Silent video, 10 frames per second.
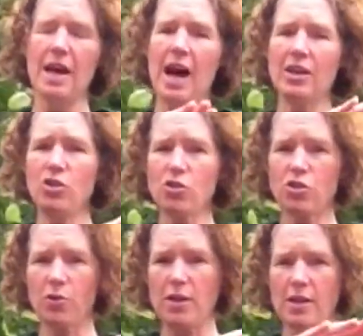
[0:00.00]
and you could
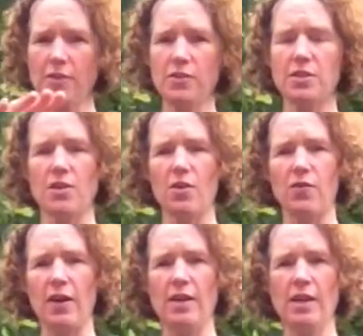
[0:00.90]
do another
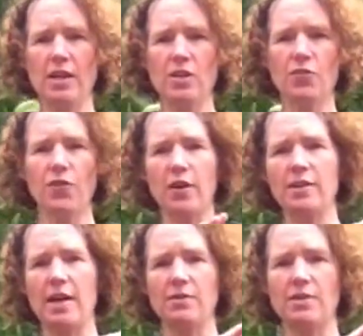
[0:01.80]
survey to
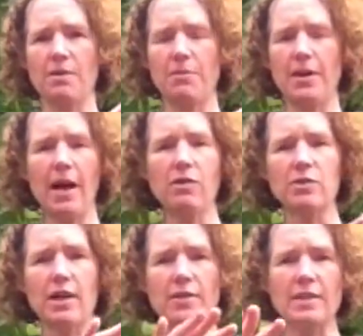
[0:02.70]
find out something else,
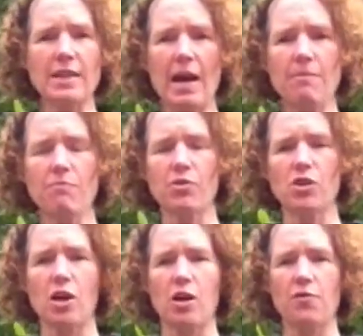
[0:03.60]
like the
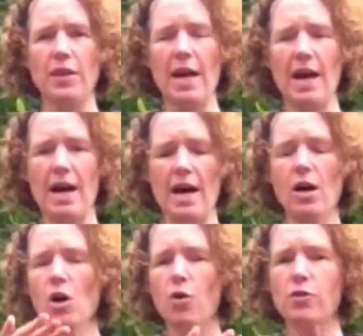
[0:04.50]
temperature of the air
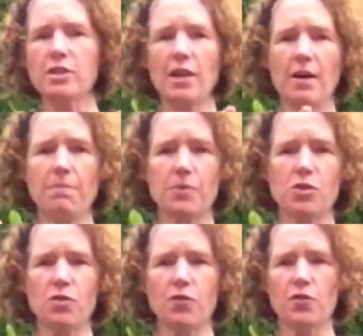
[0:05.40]
or the
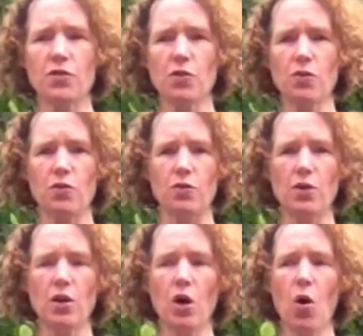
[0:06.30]
temperature of the soil,
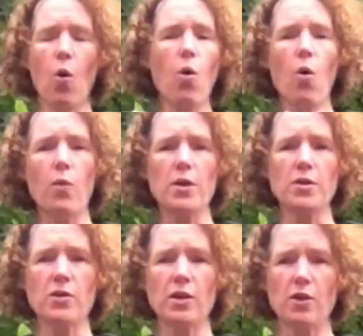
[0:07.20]
or whether
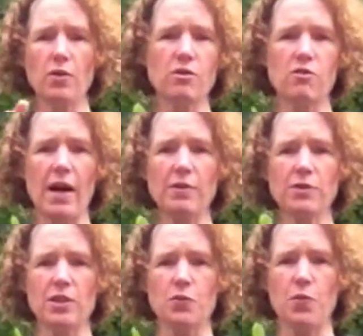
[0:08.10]
the
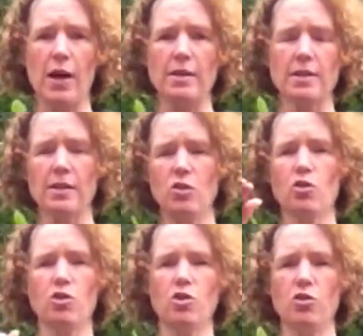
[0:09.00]
ground is wet. You
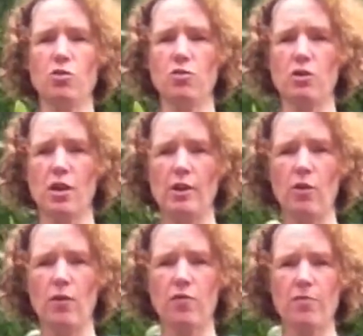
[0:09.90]
could use
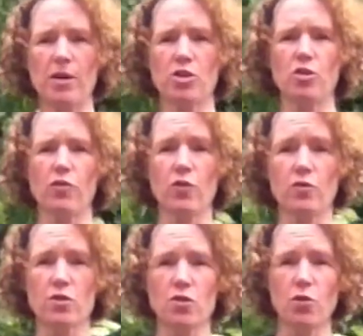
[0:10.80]
your information of your
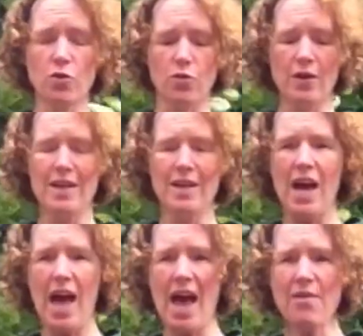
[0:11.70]
soil.
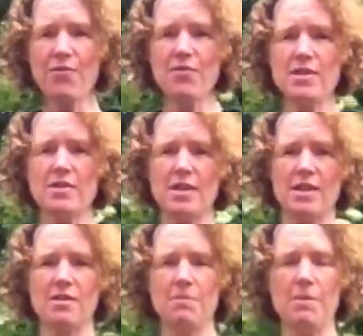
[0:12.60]
Everything
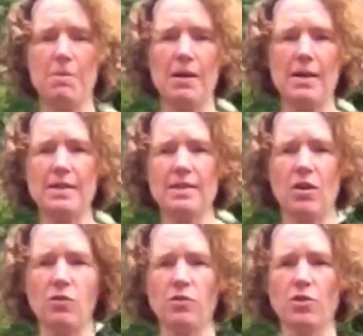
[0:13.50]
can be placed
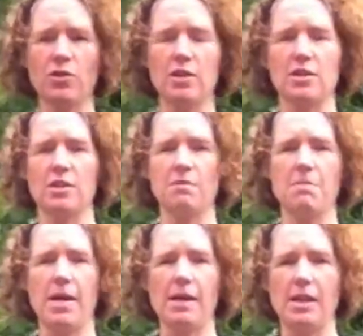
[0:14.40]
onto this to
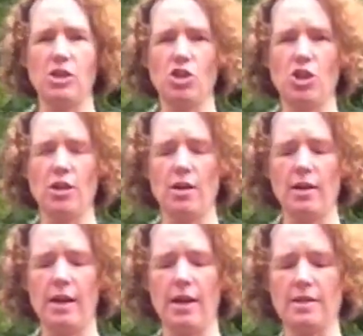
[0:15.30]
make a
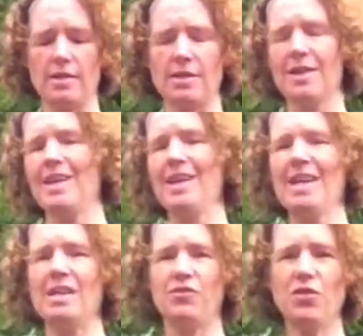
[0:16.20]
GIS.
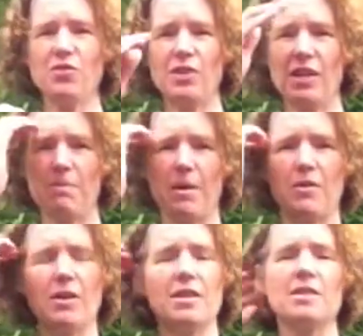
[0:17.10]
Now, if you think
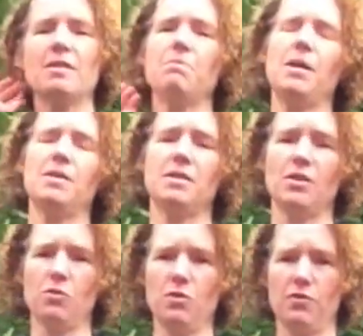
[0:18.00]
about cutting and pasting
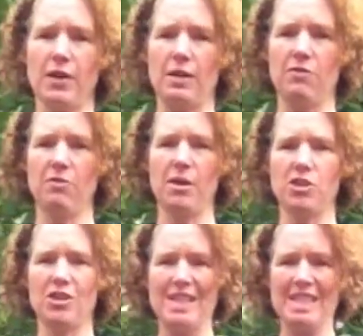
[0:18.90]
all of that
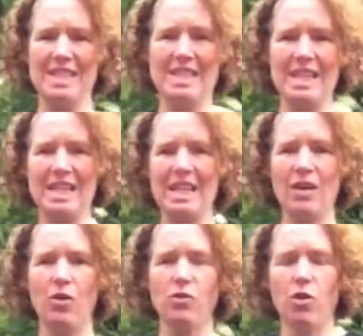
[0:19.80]
information and sticking it
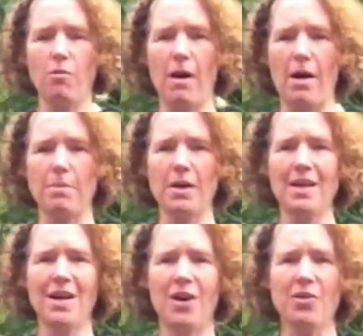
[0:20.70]
on your map,
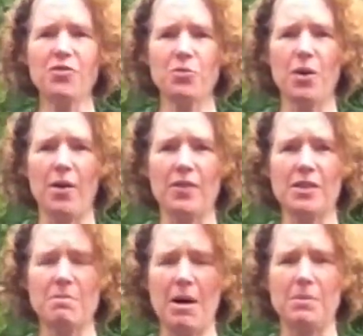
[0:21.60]
after a while,
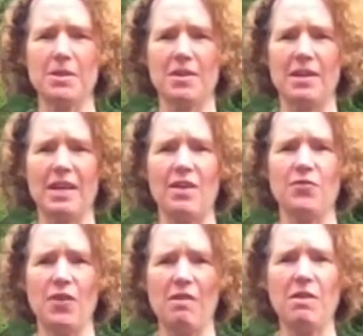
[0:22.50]
this map is going to get
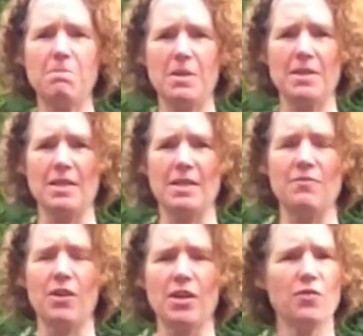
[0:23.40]
very busy and
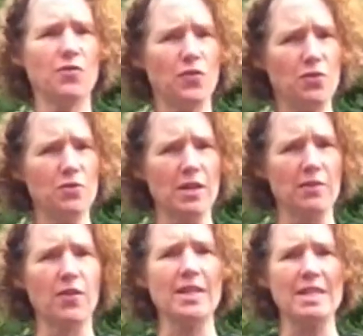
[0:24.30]
very confusing
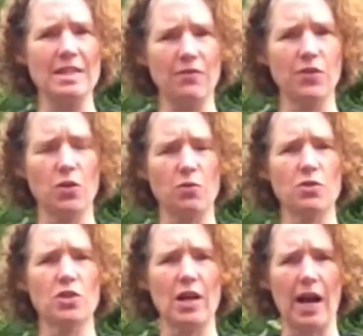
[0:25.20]
and very difficult
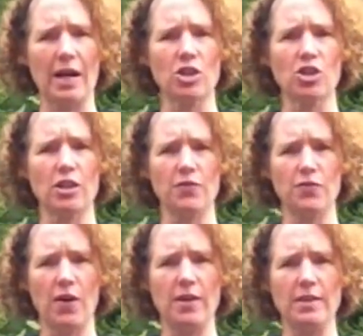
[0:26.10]
to actually
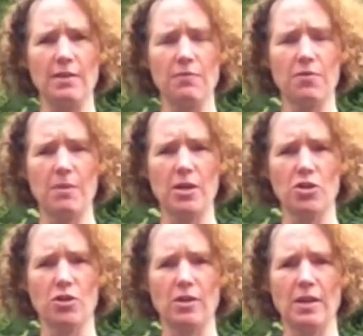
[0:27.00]
find the
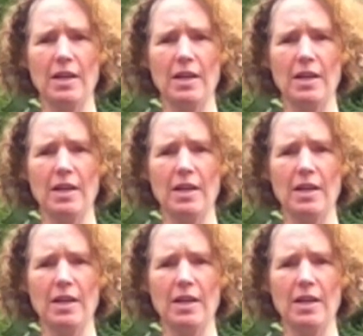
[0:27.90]
information.